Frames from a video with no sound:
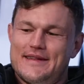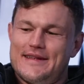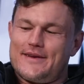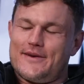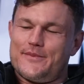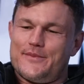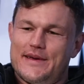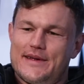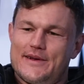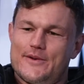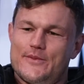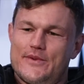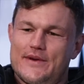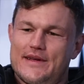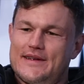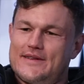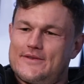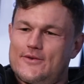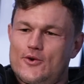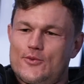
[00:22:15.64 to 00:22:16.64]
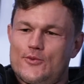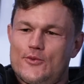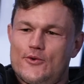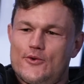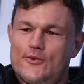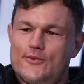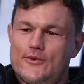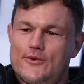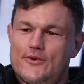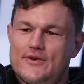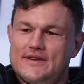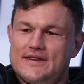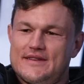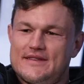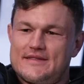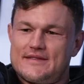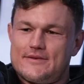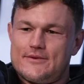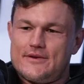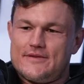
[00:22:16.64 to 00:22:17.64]
but then you got better and better. You talk more and more,
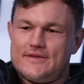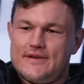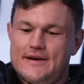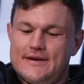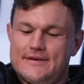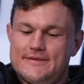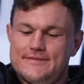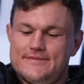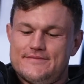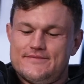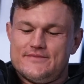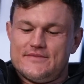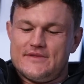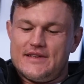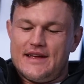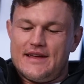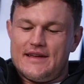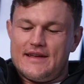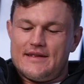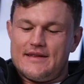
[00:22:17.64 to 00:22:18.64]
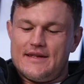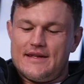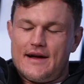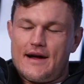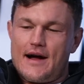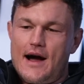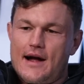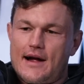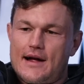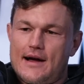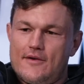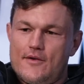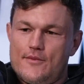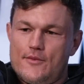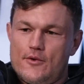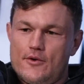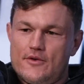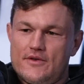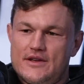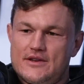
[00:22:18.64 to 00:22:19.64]
and you sort of
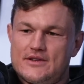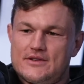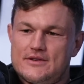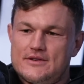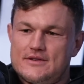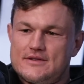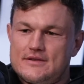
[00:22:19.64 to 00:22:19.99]
uncover more of the issues.